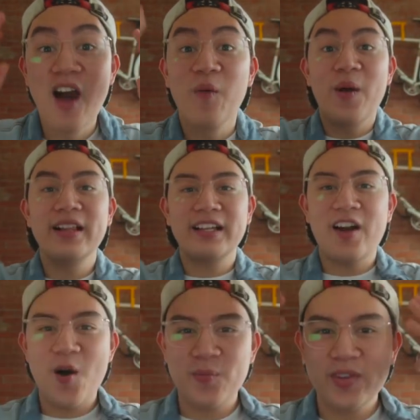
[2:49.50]

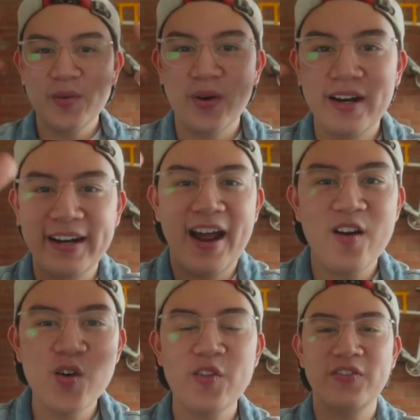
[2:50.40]
Welcome! You are
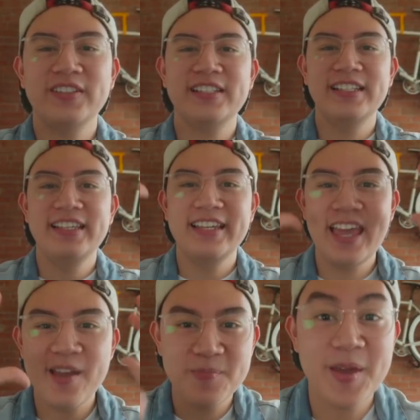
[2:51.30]
now officially
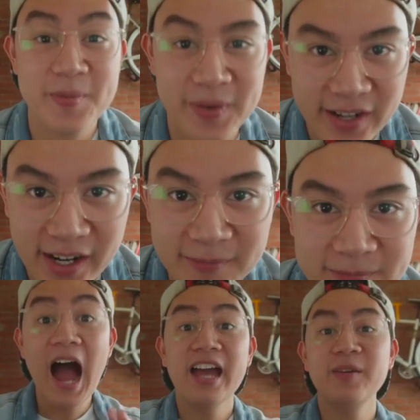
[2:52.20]
a Paper Cup.
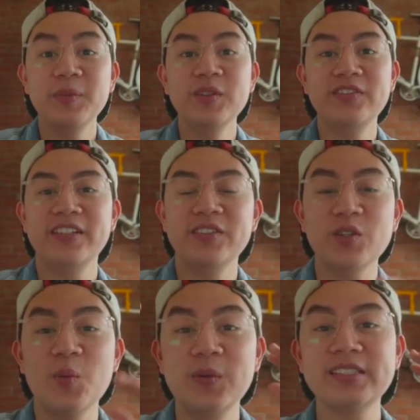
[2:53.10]
I upload videos
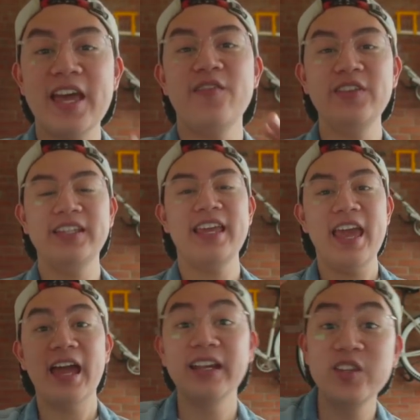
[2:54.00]
almost every
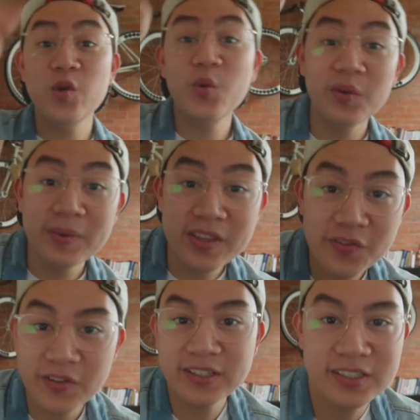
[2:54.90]
day and you will be the
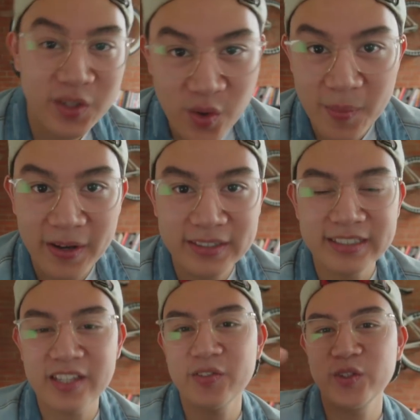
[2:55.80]
first to know about
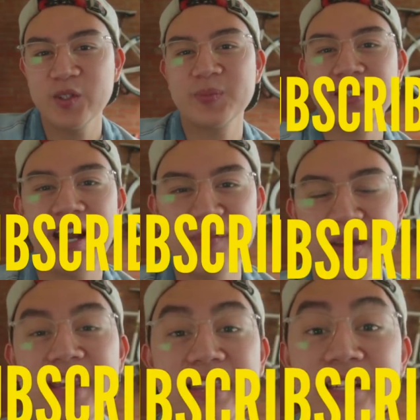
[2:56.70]
it if you subscribe and
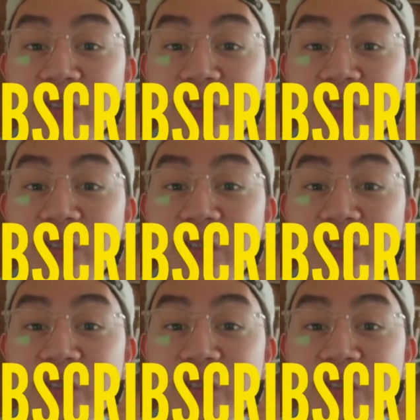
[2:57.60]
hit the